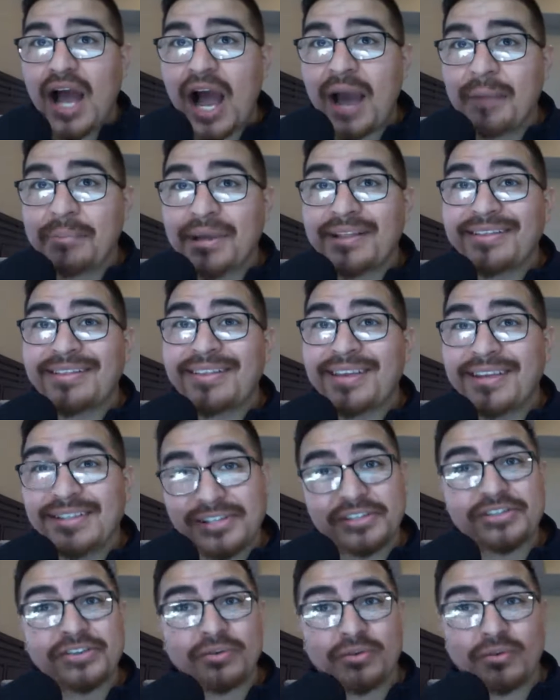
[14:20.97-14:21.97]
I mean, this
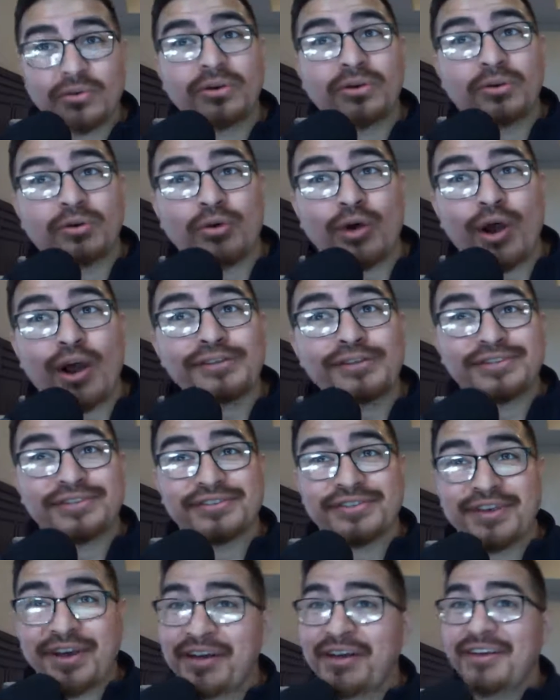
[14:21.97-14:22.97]
is a real
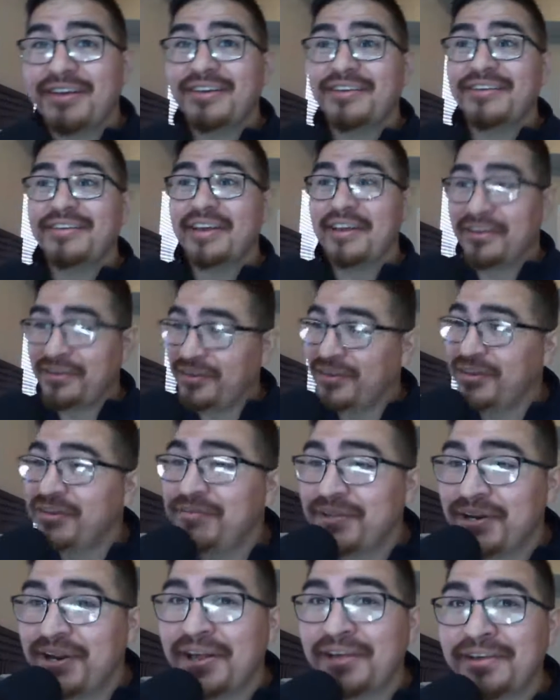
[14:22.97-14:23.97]
crisis, huh? In
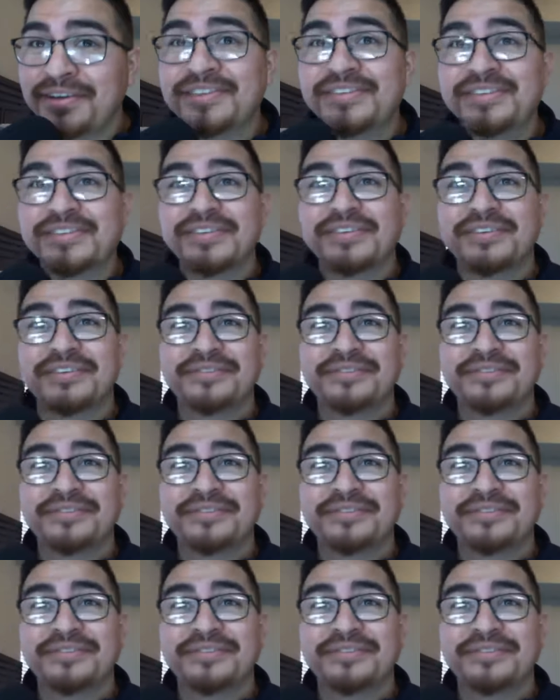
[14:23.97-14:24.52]
Cleveland, at least.